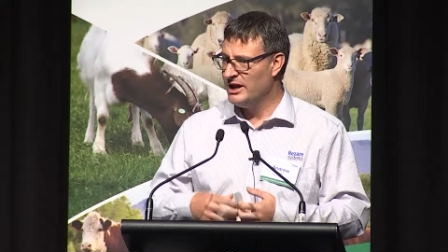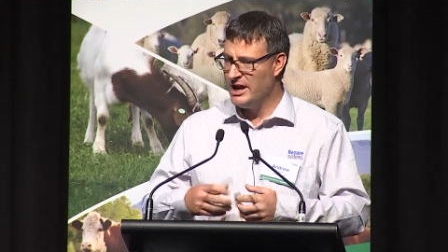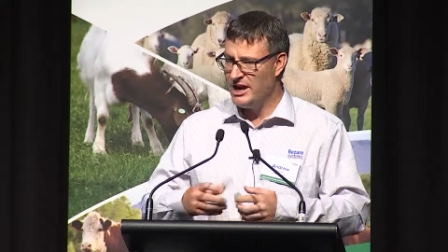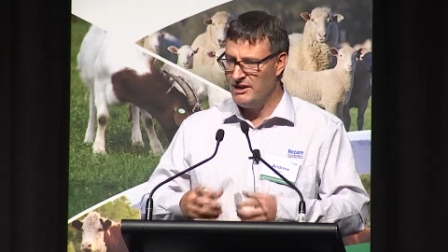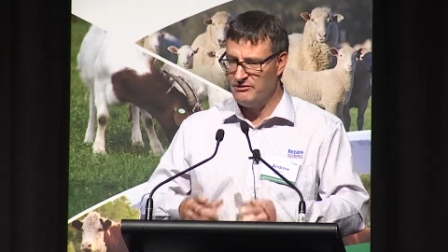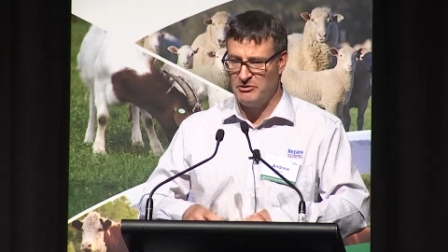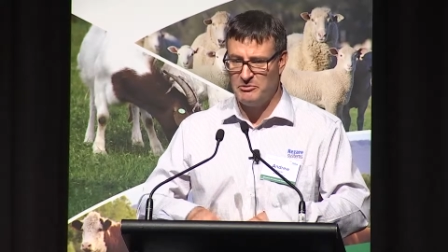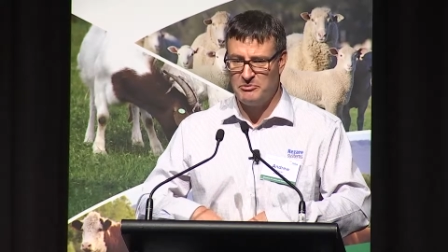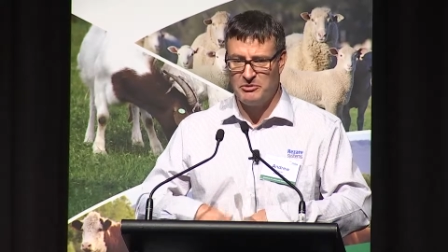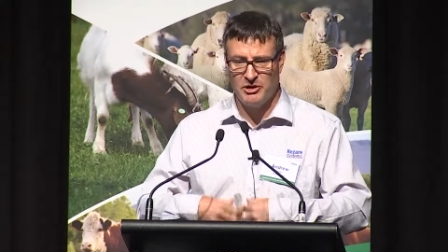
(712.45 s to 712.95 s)

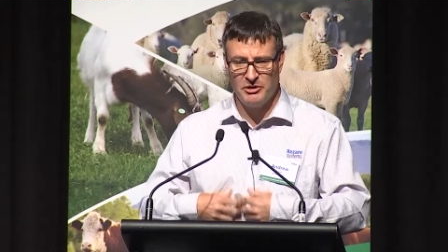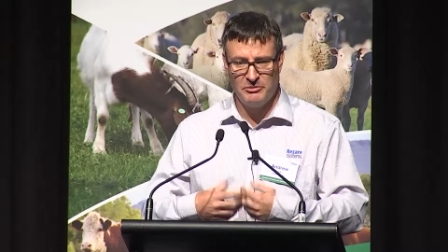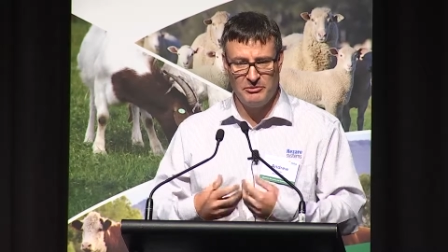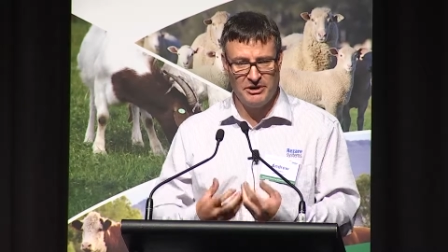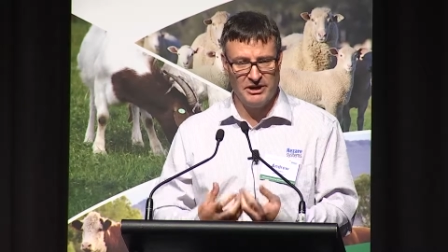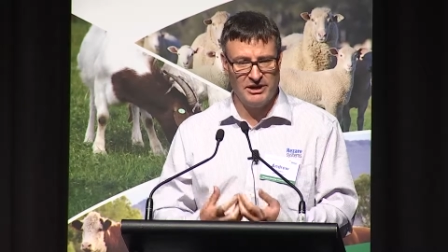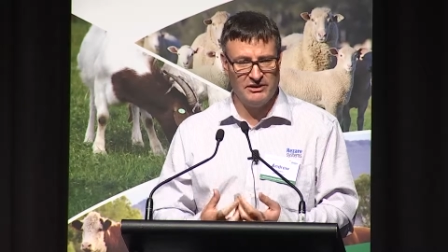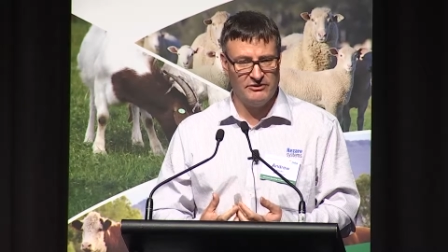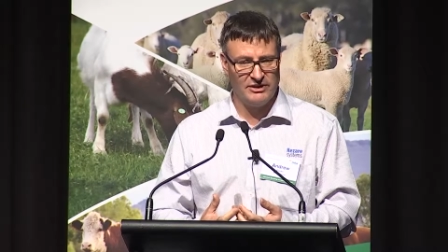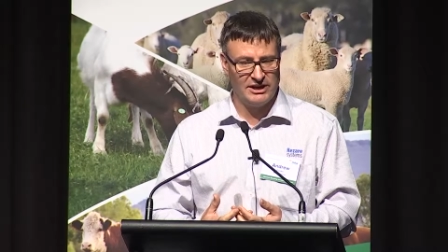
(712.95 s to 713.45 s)
have
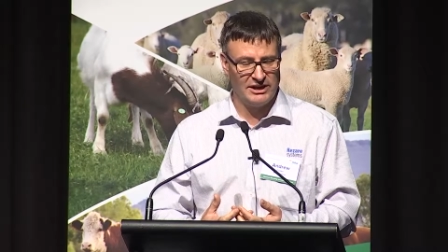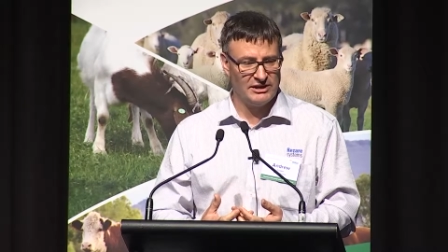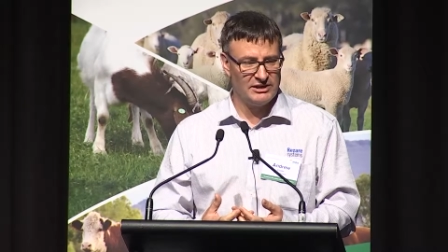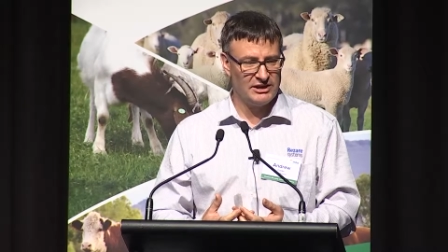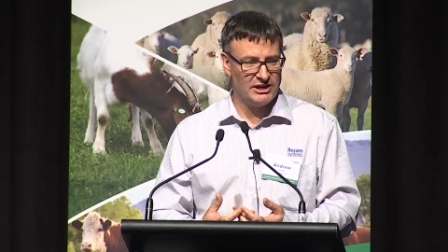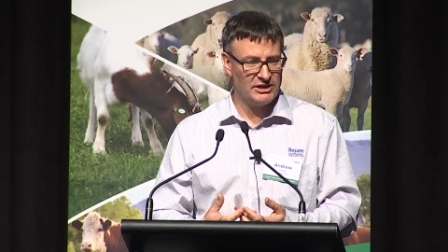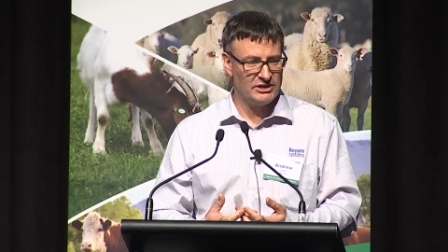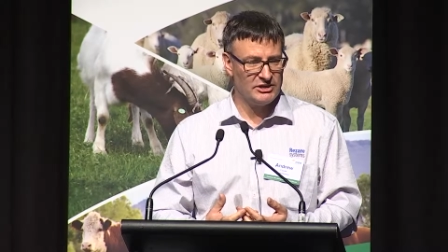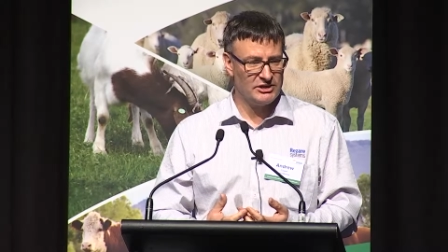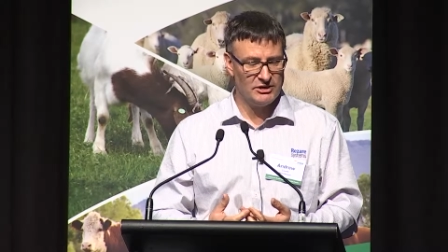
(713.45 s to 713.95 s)
appropriate
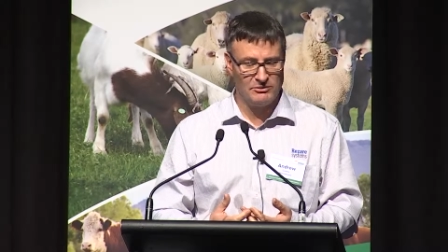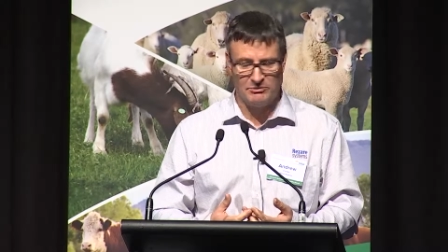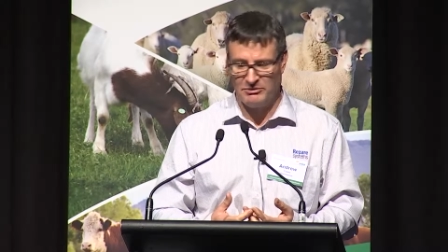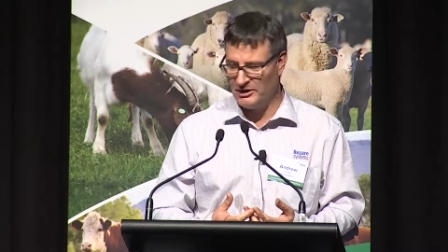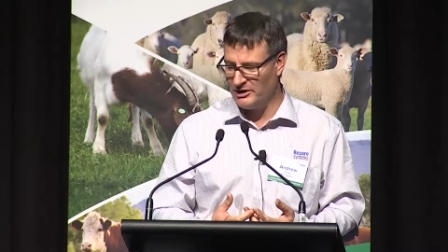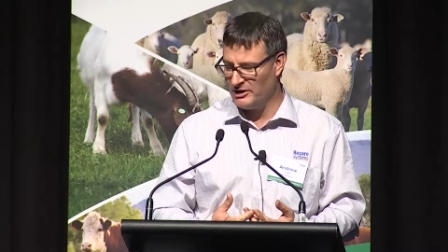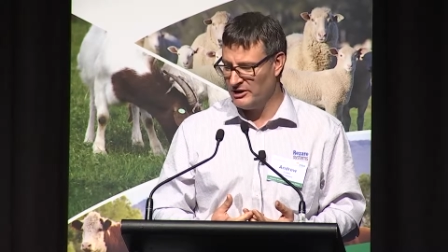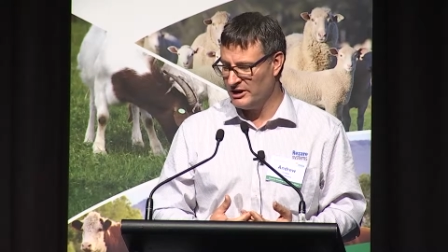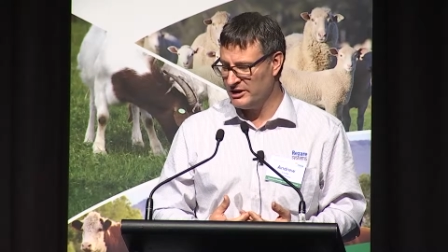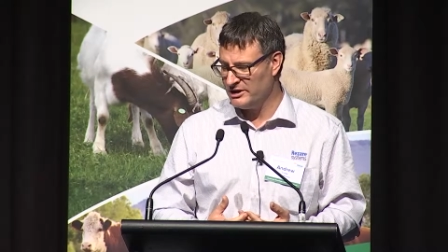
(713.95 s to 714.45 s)
validation
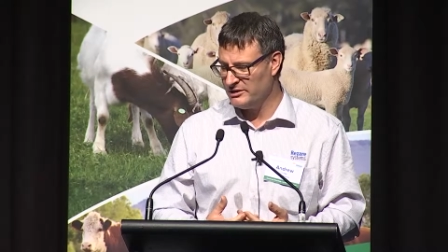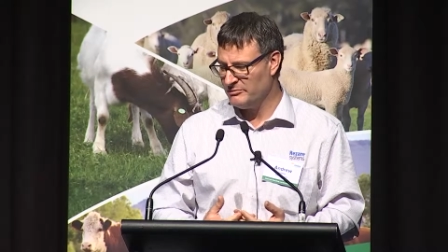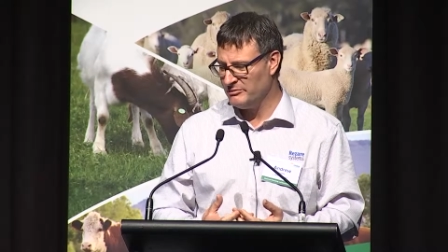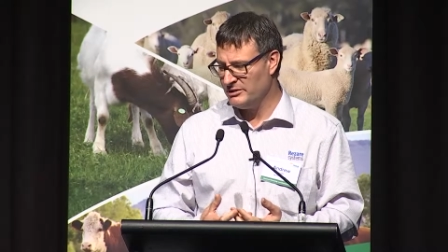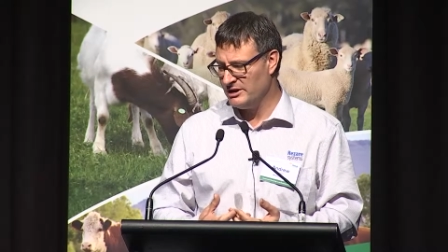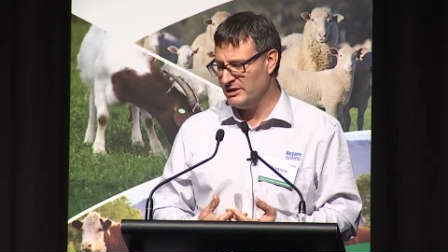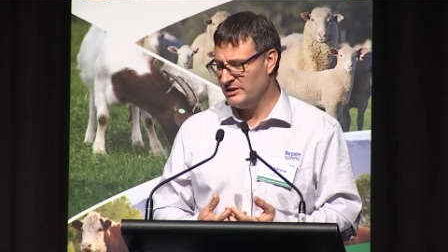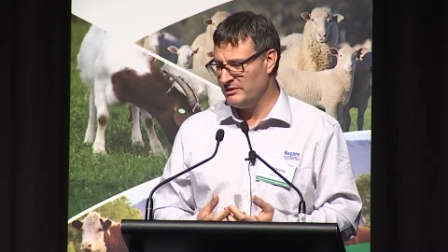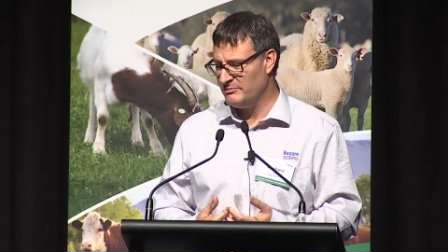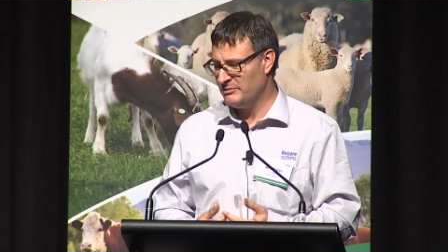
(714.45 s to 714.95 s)
applied and
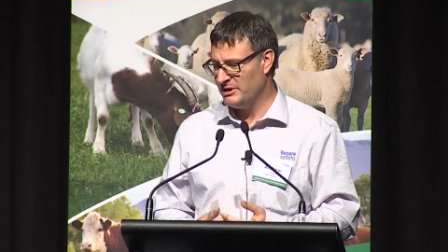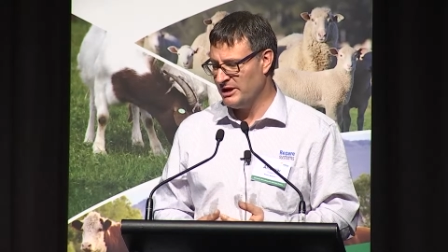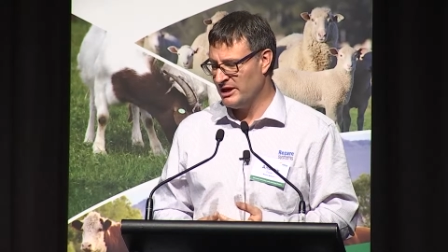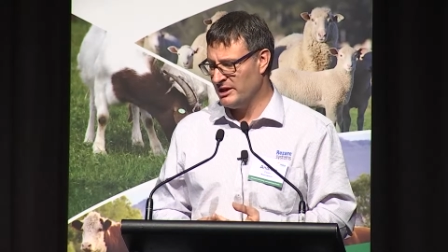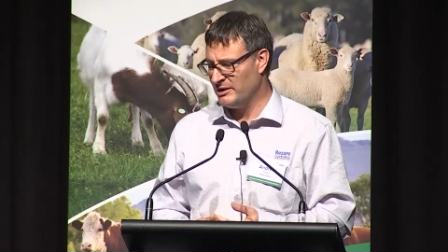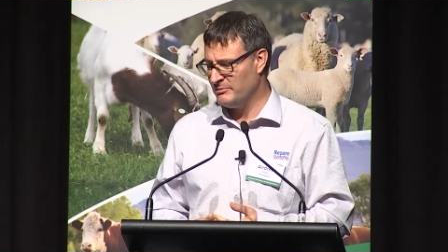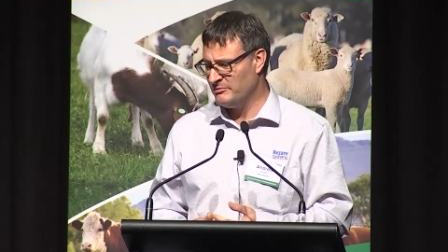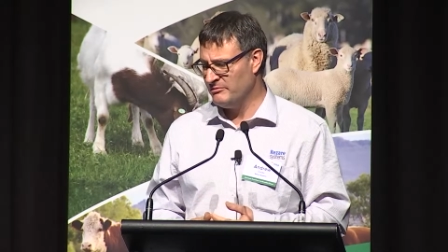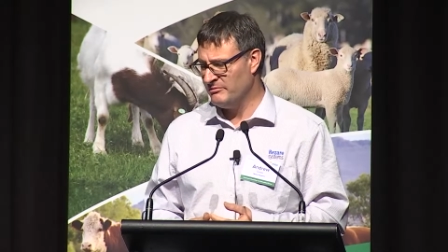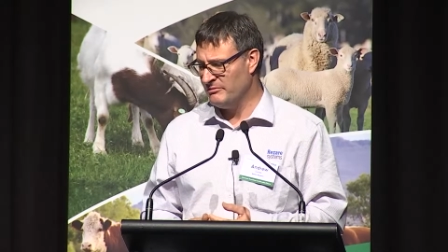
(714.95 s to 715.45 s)
be, be,
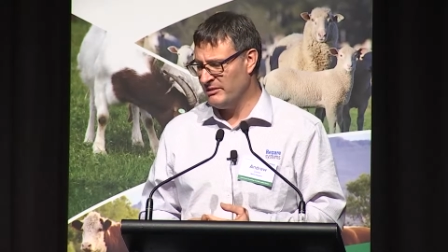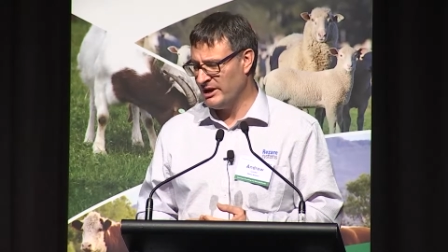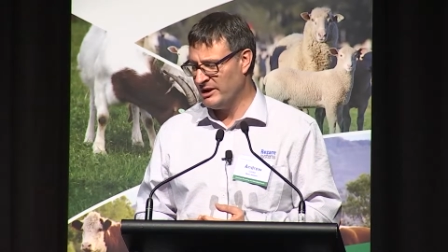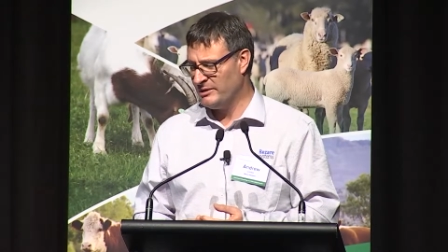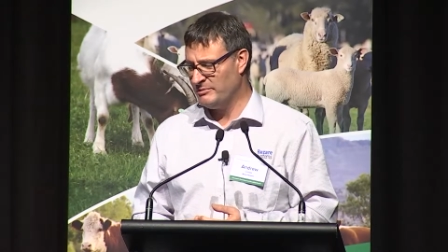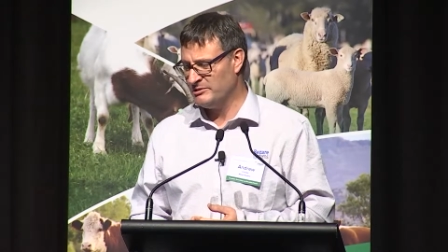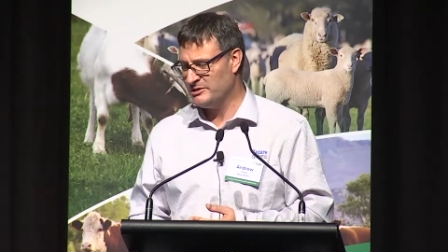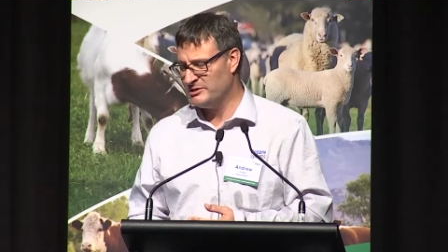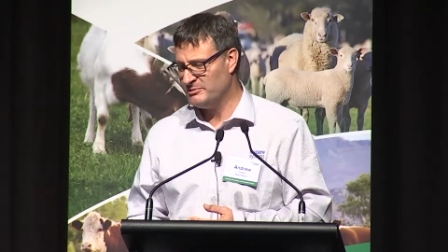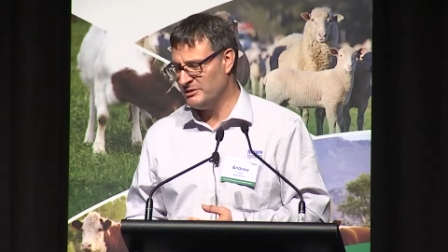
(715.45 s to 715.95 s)

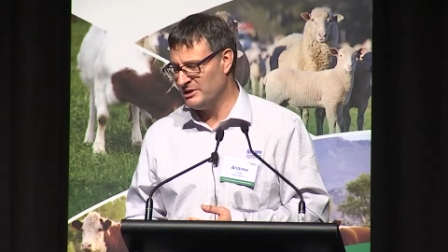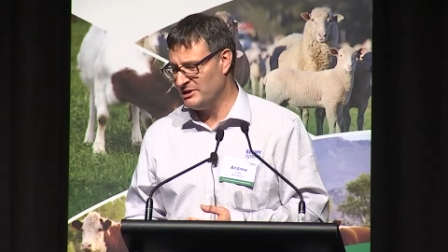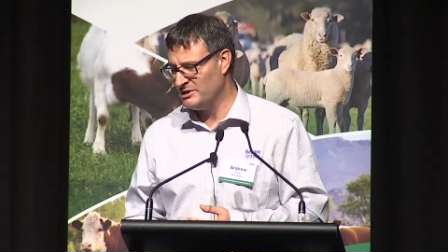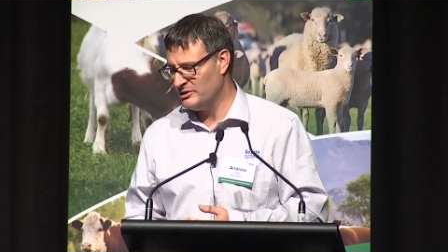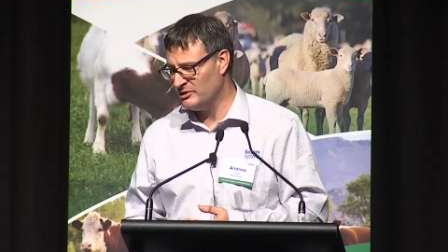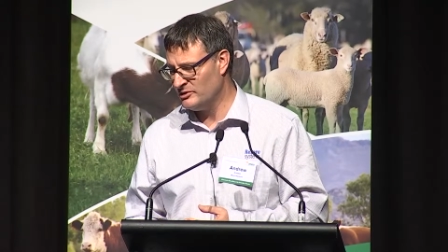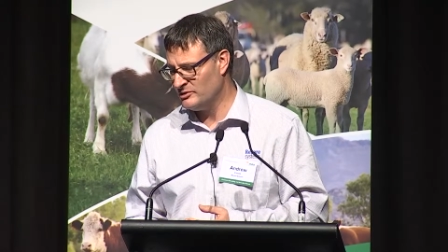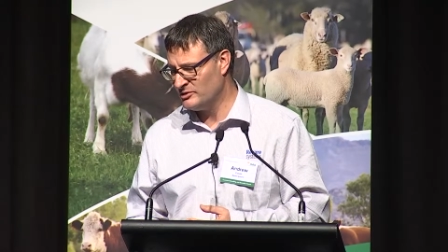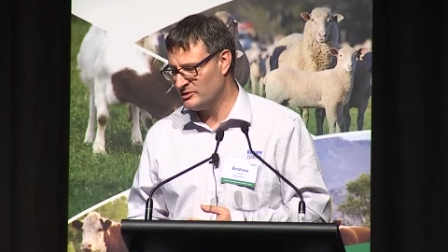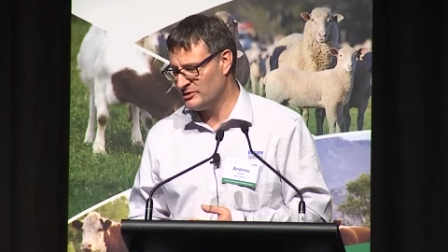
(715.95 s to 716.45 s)
able to be
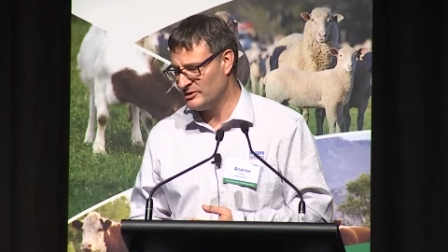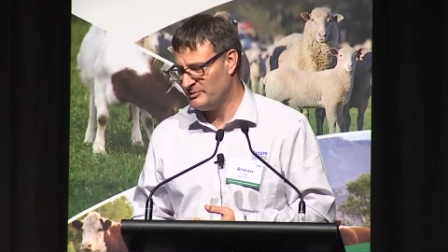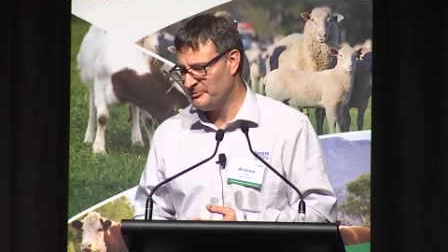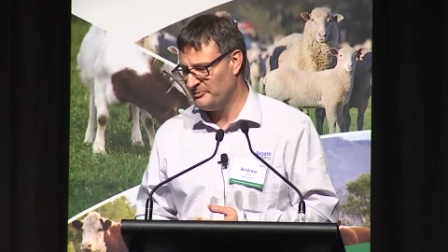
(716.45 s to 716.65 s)
used.